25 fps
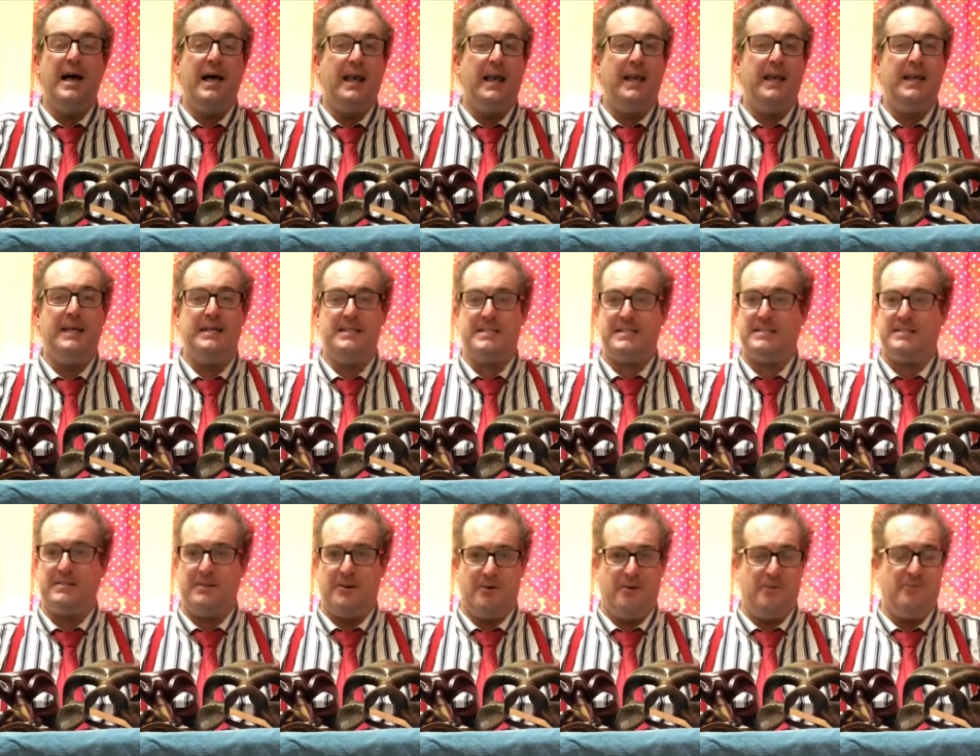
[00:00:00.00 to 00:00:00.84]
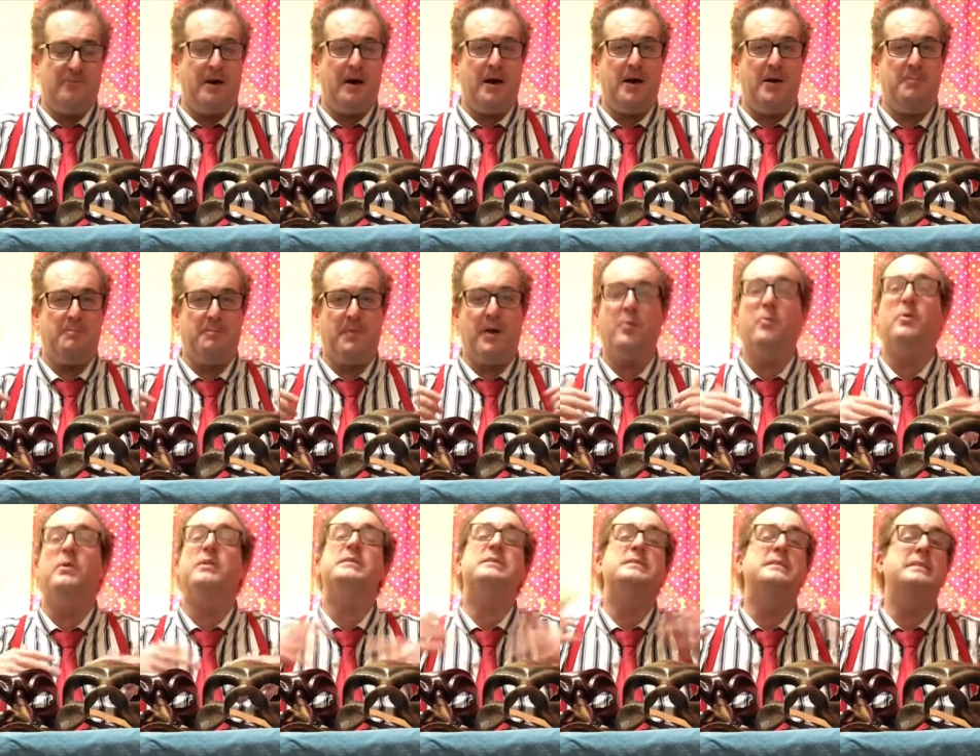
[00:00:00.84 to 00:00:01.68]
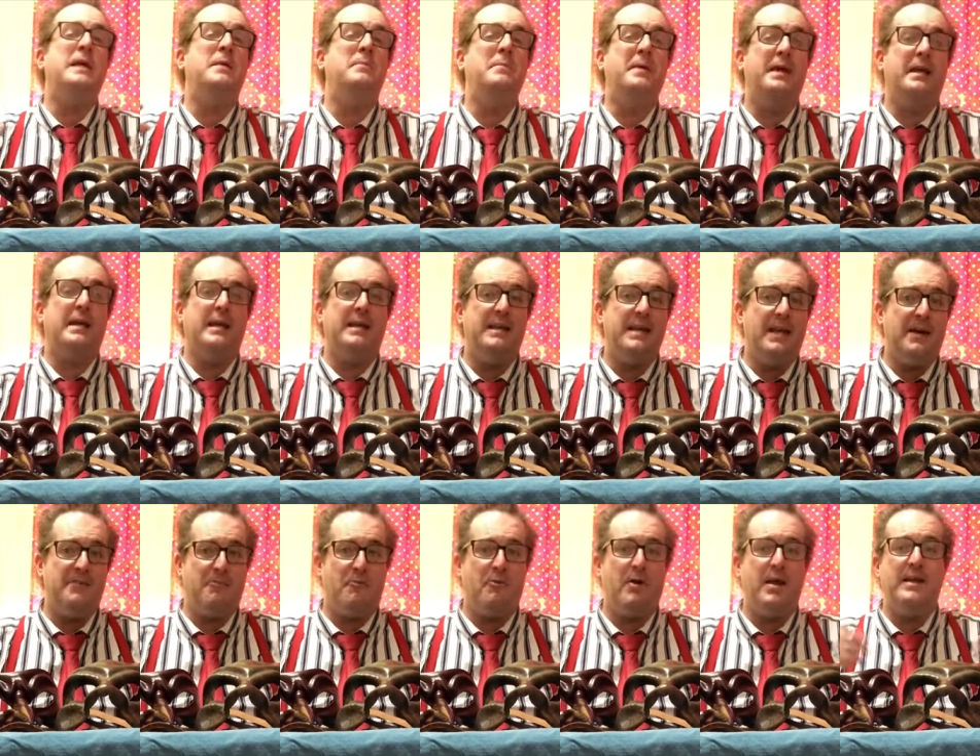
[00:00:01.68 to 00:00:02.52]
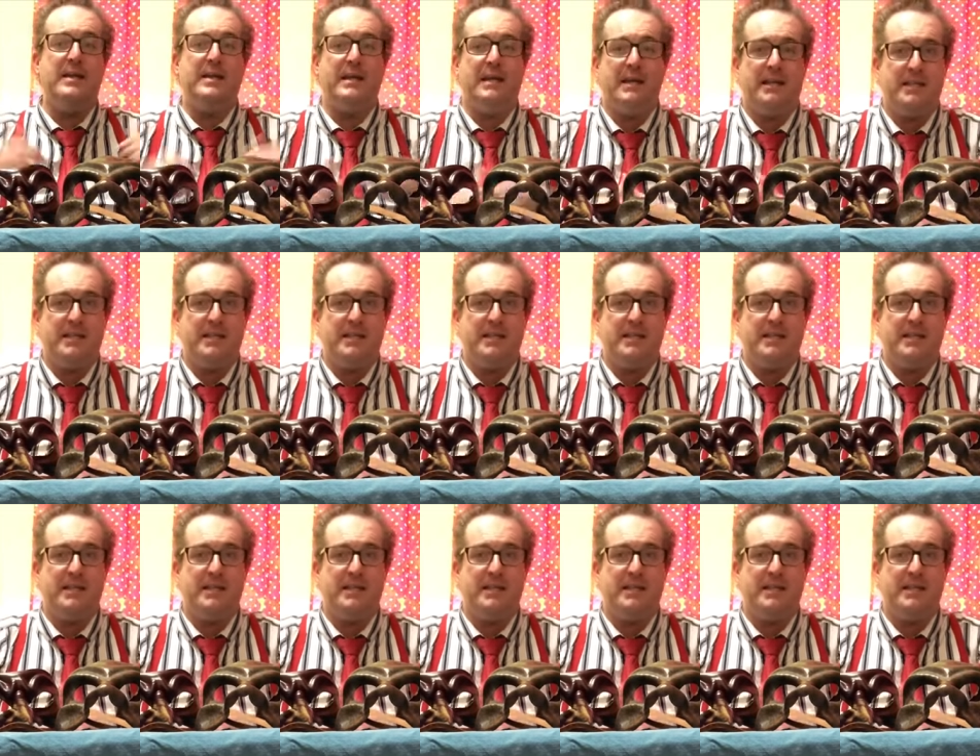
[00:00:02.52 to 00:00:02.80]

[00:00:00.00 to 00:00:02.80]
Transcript: list of, seemingly never-ending